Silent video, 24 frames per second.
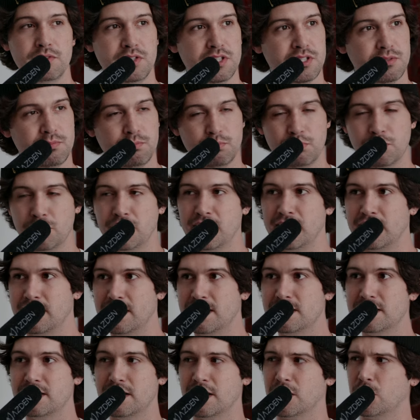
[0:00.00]
Just bring
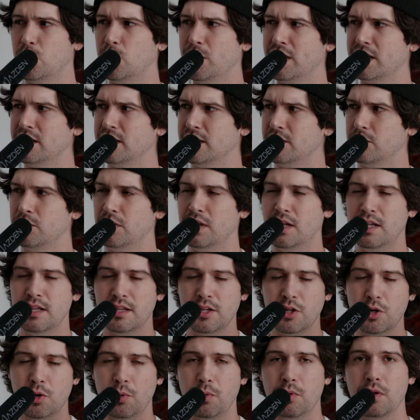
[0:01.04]
this in a quick
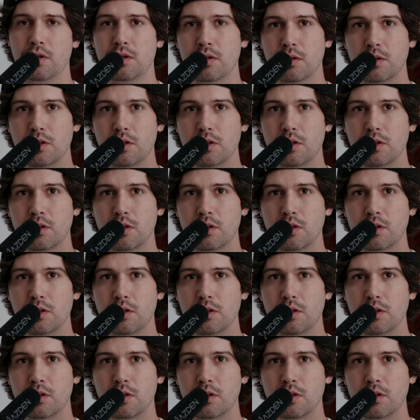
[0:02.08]
little